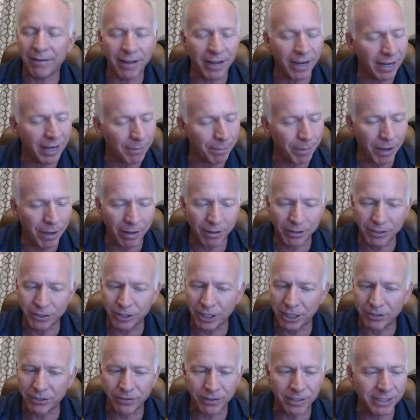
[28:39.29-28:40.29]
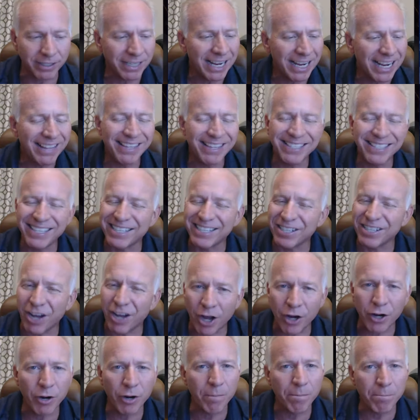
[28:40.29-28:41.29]
I apologize for this, this is
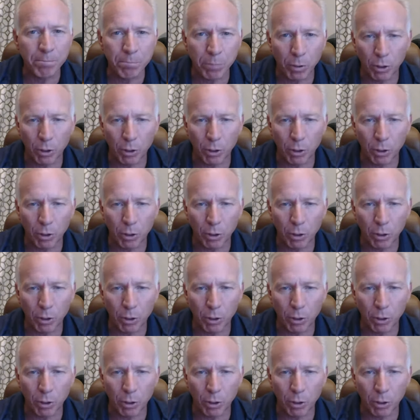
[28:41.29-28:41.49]
utter